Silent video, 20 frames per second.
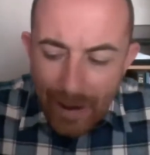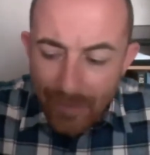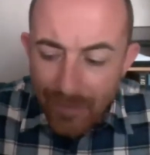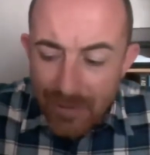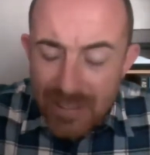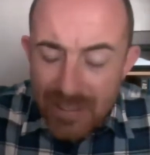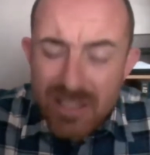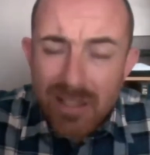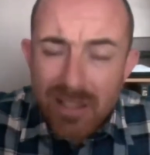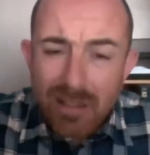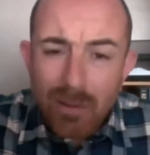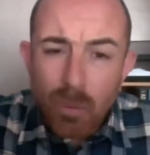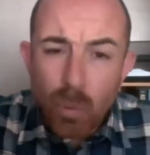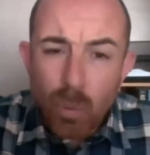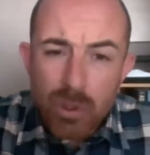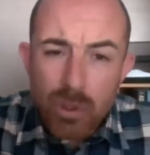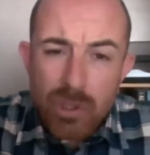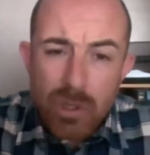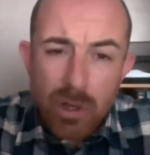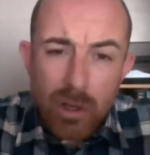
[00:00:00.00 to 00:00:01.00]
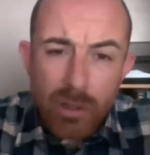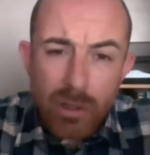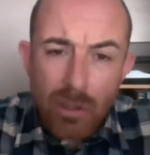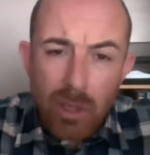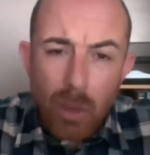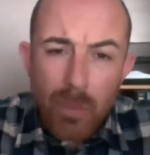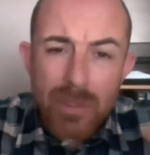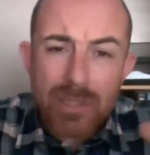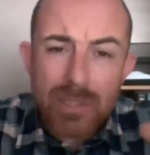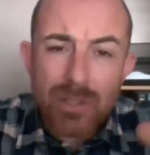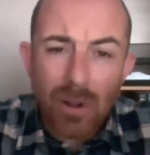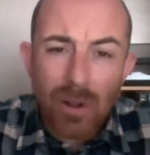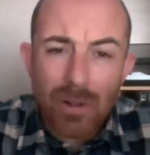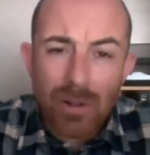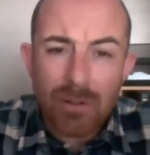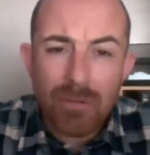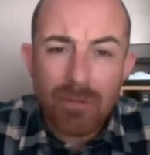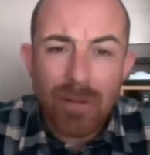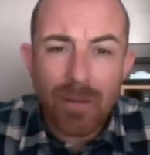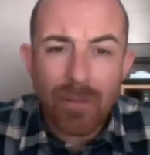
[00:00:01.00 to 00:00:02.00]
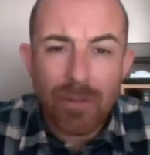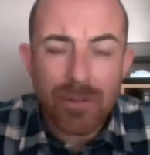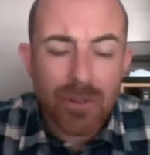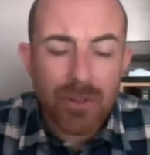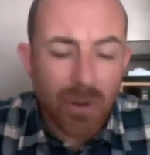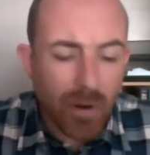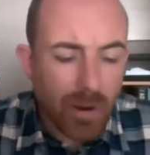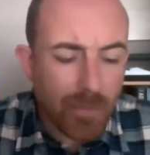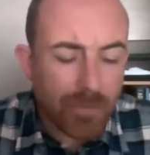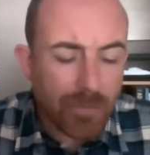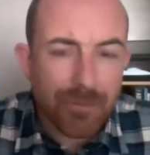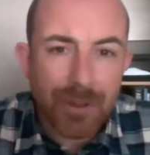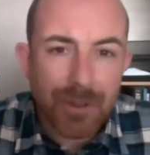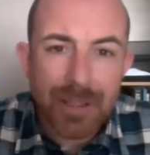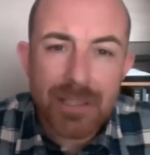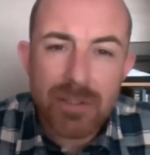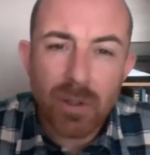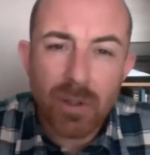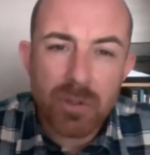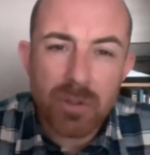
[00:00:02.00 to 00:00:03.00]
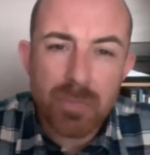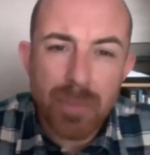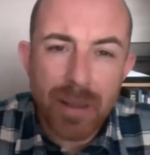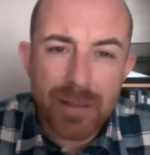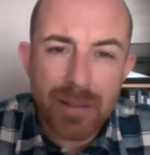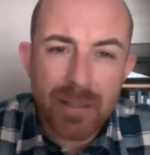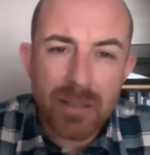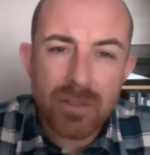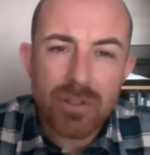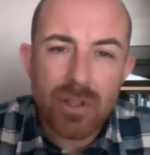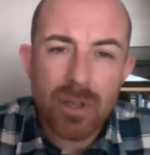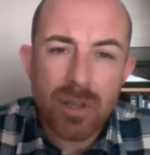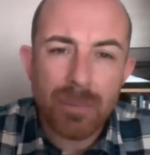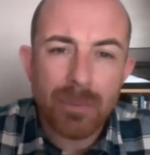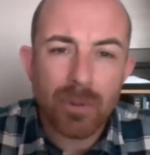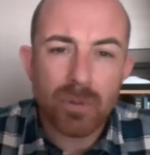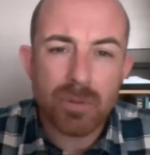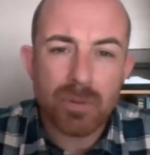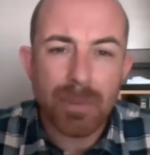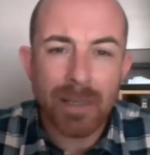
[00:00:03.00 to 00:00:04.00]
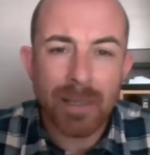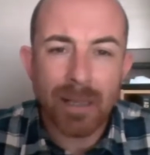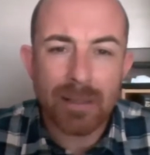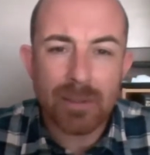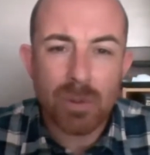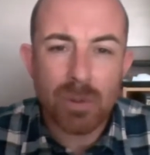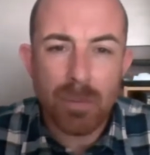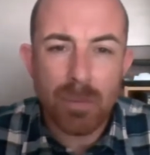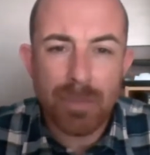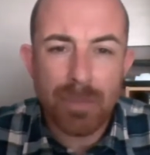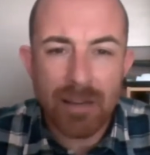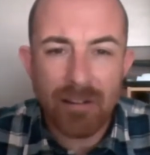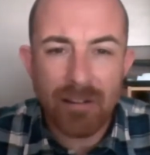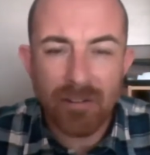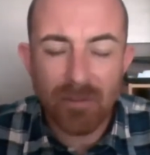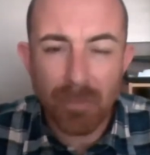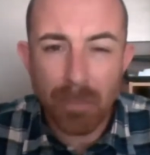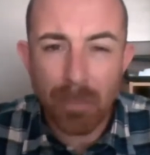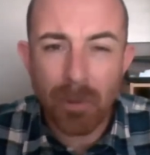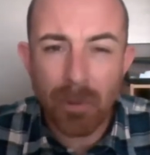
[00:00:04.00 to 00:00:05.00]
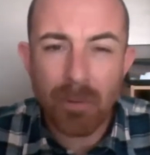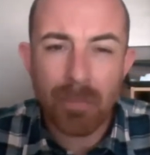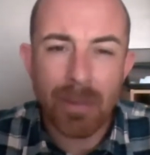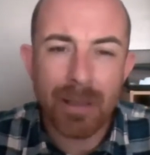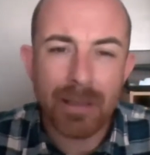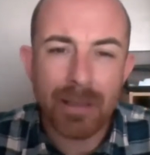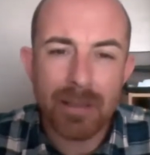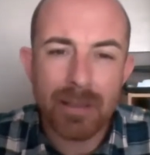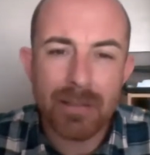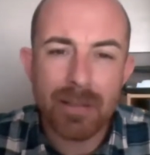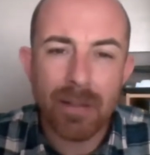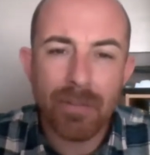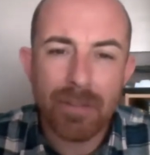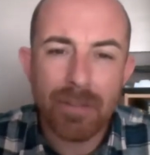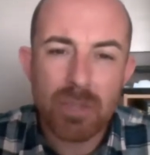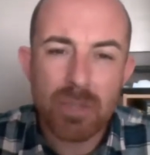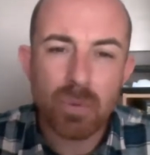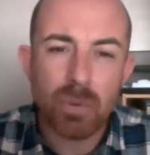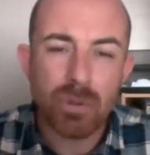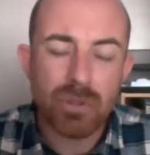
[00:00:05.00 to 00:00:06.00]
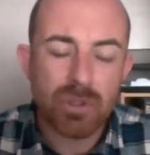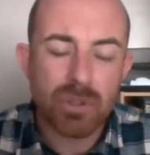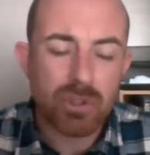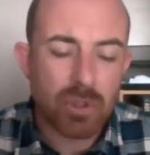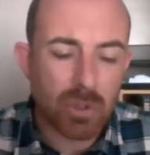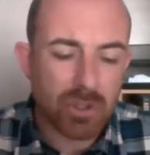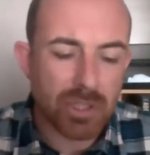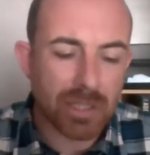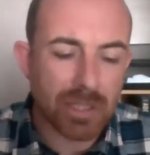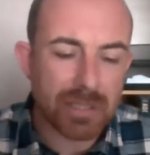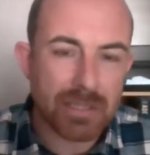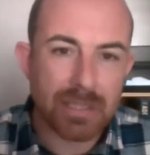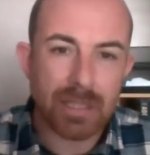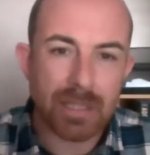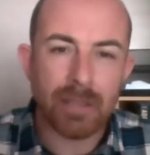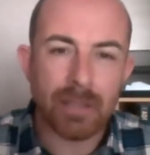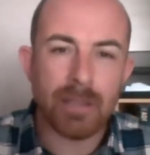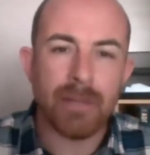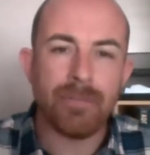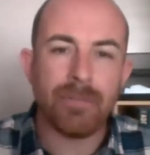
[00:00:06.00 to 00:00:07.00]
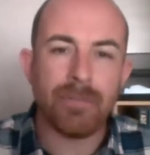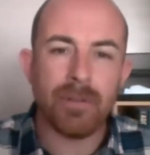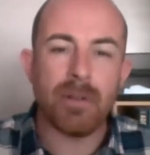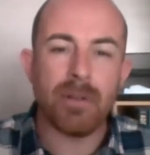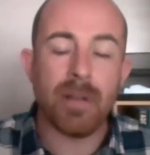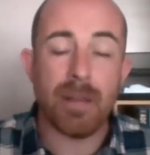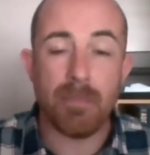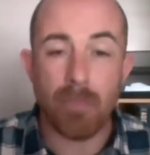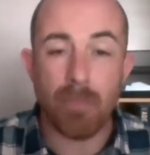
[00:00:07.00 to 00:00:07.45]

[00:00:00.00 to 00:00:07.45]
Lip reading: And this was coincided around the time fixed odds betting terminals began to appear with bookmakers, and this was such a significant,